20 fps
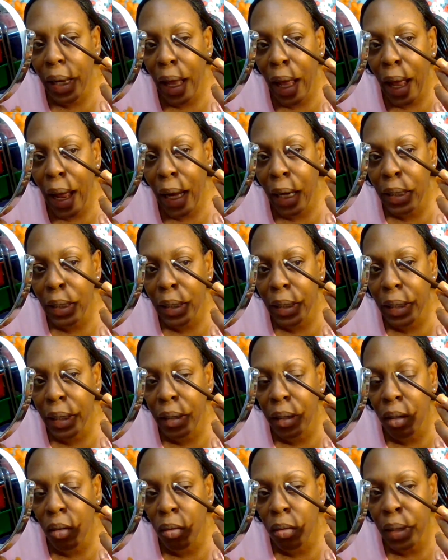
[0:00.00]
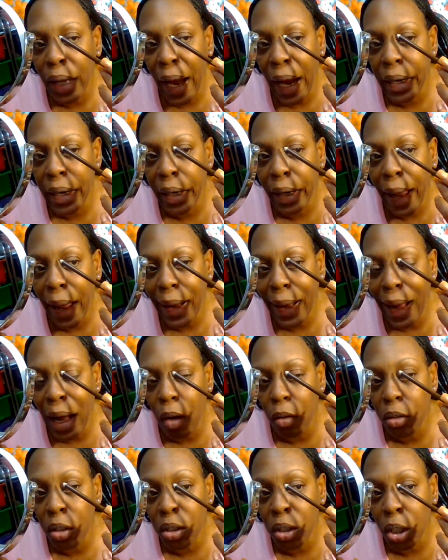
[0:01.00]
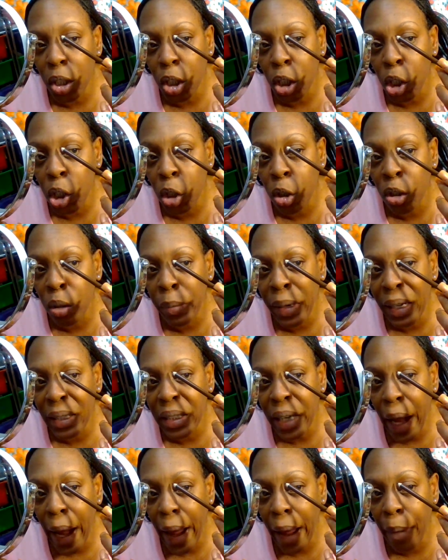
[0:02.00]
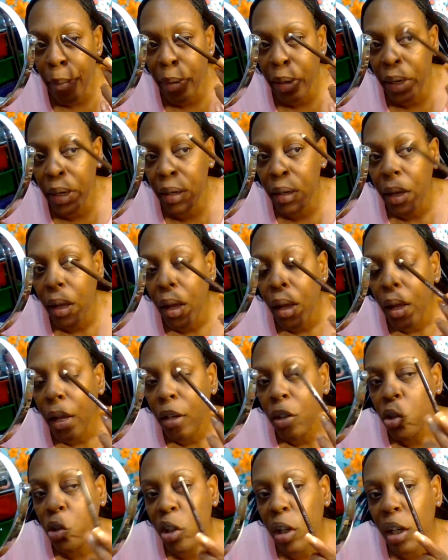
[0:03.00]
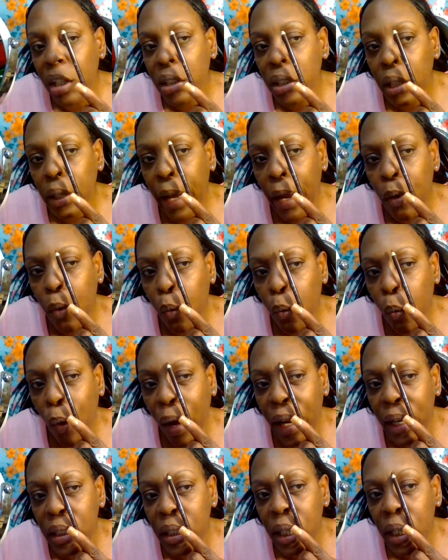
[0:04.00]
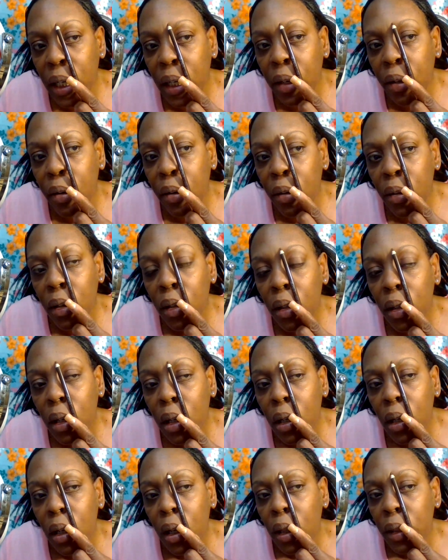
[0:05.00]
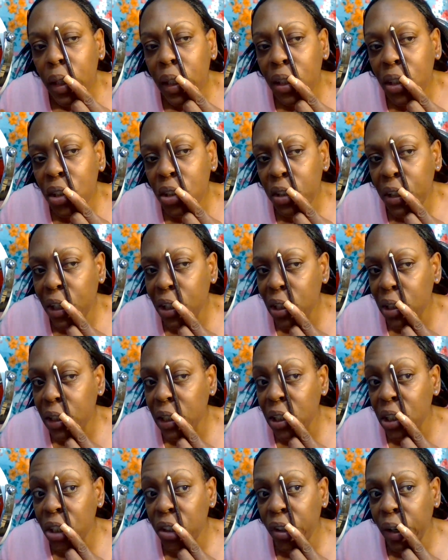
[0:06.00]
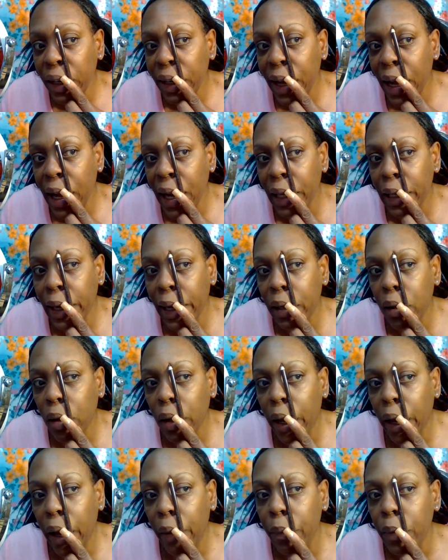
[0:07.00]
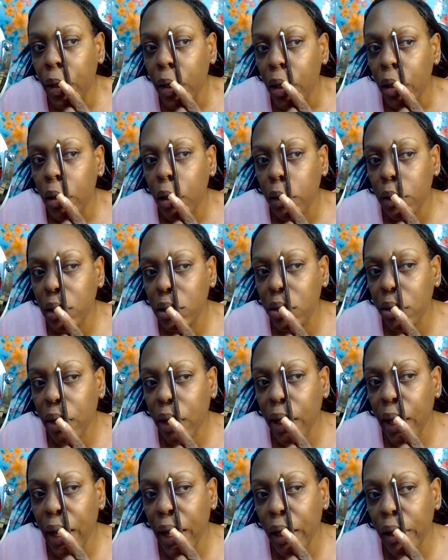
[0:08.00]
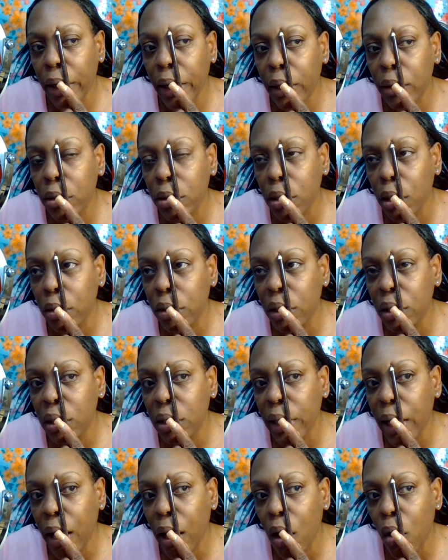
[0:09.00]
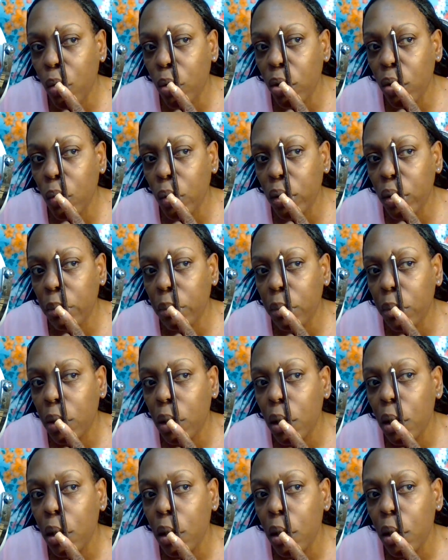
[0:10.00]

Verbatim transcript: I you know line it like out just a little bit tab it just to like right here this is just this is your guideline okay so this is your guideline so this is how you're going to